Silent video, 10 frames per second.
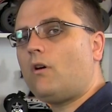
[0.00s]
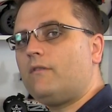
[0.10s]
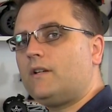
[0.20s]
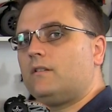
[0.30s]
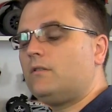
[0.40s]
of
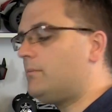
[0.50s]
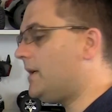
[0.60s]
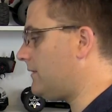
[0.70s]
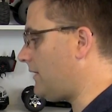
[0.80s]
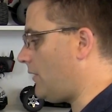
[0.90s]
it a little
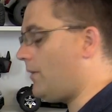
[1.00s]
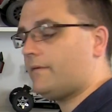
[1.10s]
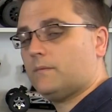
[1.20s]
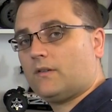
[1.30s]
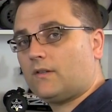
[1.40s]
bit, take away
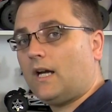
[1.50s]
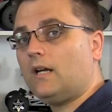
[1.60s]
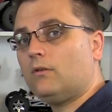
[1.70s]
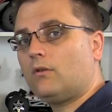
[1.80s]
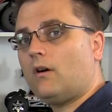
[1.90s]
from the
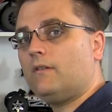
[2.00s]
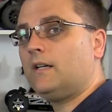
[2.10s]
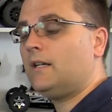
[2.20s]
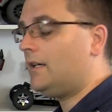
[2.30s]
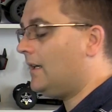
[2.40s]
scale look of
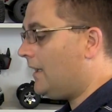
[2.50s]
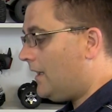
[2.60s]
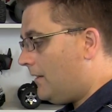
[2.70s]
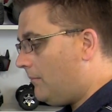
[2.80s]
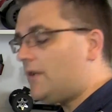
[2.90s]
it,
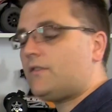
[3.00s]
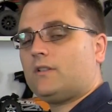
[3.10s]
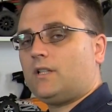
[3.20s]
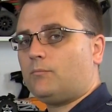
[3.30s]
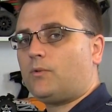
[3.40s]
may
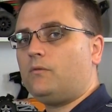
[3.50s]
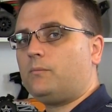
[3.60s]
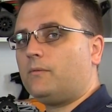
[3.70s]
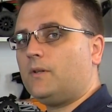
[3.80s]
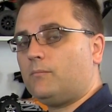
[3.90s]
certainly improve
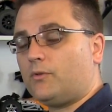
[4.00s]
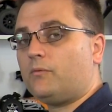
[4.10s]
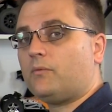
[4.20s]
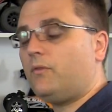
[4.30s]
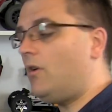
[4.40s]

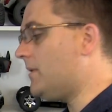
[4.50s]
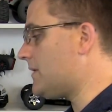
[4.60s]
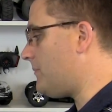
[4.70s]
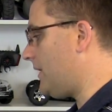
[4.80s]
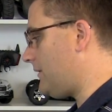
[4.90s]

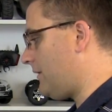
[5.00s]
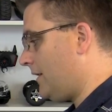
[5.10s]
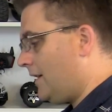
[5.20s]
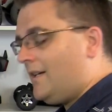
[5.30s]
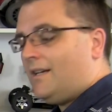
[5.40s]
performance, but
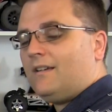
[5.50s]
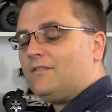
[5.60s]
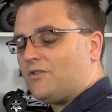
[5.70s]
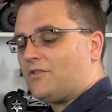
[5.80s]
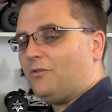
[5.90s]

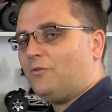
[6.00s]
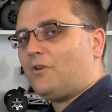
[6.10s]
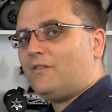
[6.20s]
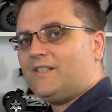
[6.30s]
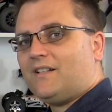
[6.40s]
just the look
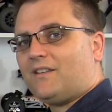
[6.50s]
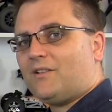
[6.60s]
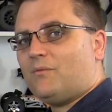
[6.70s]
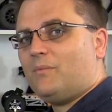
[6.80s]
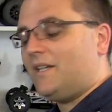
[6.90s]
of it I
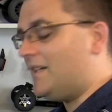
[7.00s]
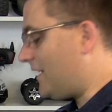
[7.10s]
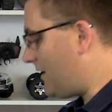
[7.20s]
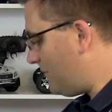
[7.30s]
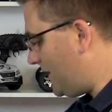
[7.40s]
think will be
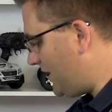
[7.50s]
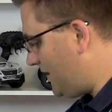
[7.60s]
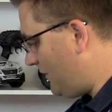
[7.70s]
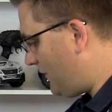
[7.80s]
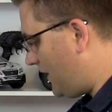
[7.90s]
completely
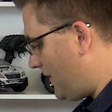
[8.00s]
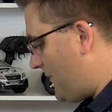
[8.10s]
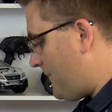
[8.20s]
different.